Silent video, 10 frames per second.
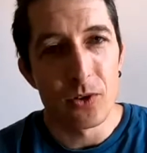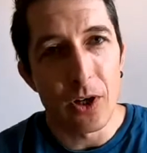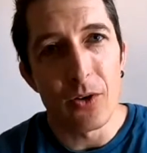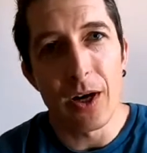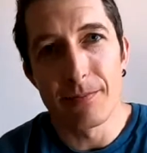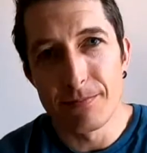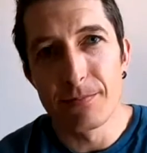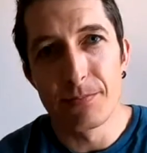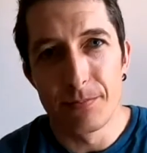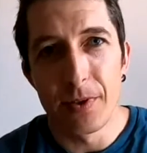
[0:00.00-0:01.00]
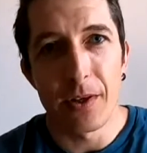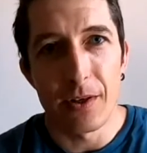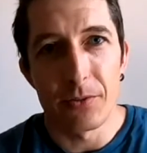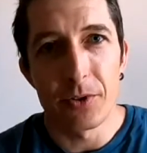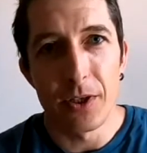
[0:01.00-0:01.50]
So I'm
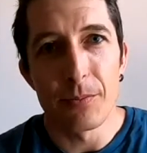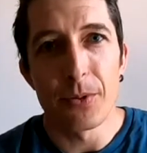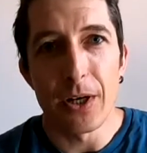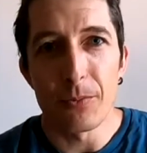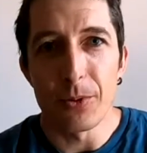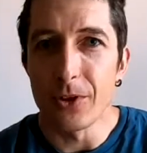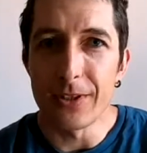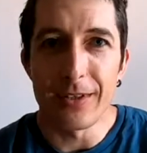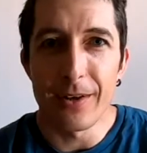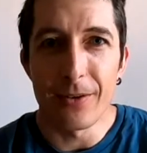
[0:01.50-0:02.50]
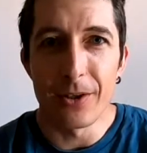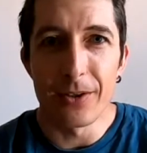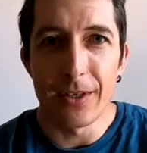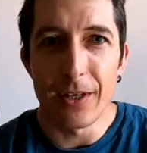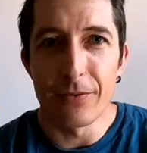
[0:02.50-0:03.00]
really proud because I
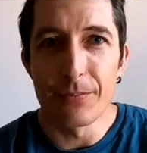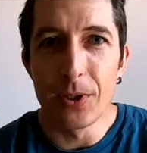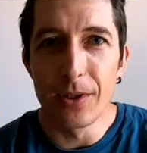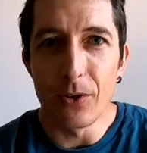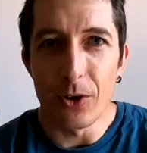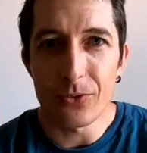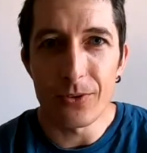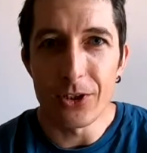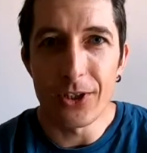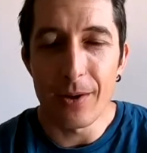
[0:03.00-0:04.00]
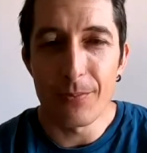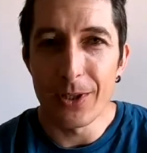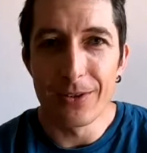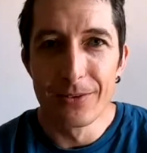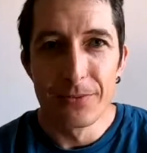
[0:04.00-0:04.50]
never have been Austrian
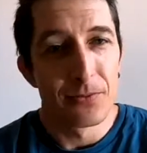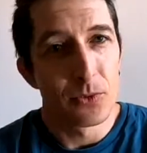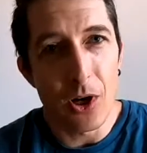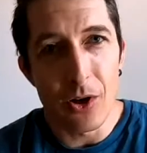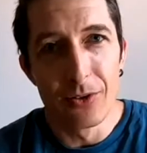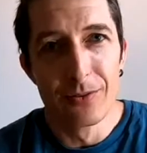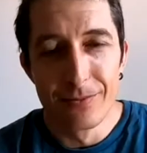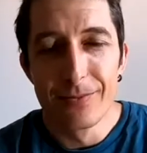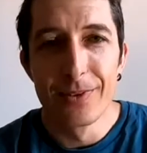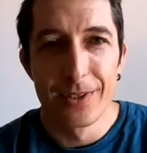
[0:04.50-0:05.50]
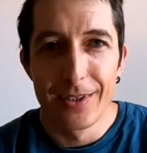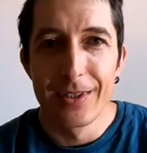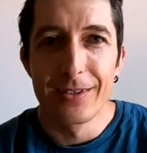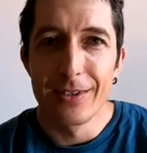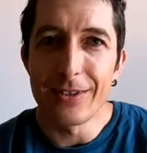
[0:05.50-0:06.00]
champion. So
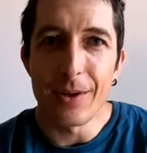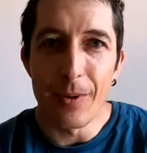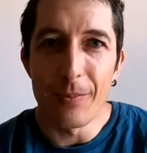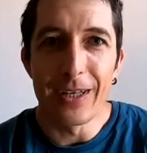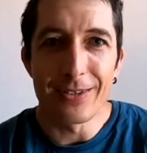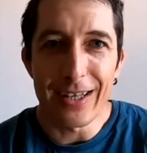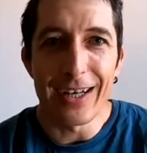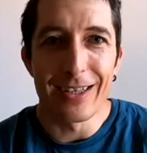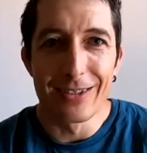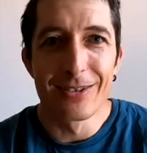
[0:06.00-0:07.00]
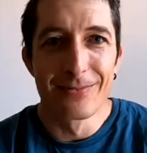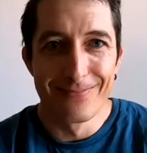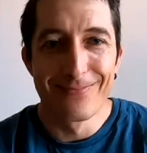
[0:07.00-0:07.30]
these are my biggest titles.